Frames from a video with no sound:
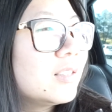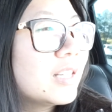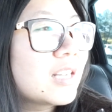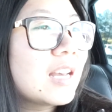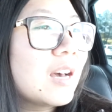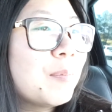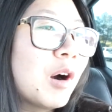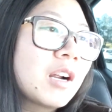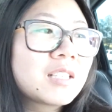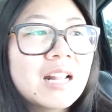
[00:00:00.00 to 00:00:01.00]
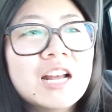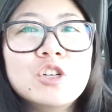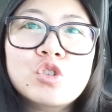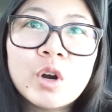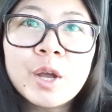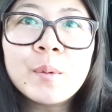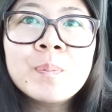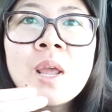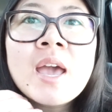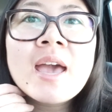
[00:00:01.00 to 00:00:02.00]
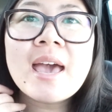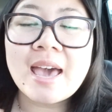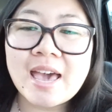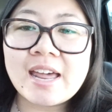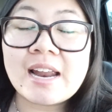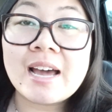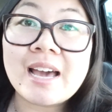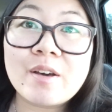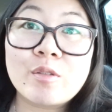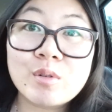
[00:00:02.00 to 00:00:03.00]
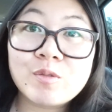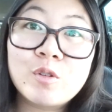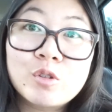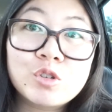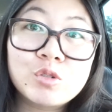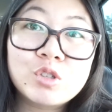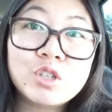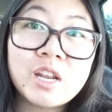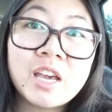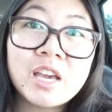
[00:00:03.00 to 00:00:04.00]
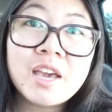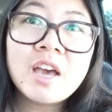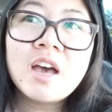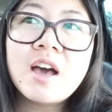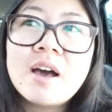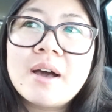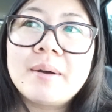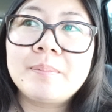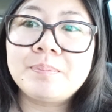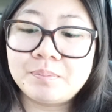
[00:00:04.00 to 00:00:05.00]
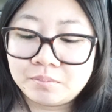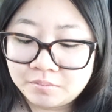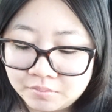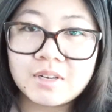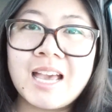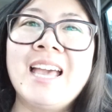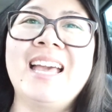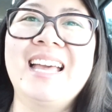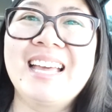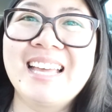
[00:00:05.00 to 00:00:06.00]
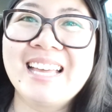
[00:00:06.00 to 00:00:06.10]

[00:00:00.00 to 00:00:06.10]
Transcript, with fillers: it's a park slash trail. And I have three photo shoots today. Taking a picture for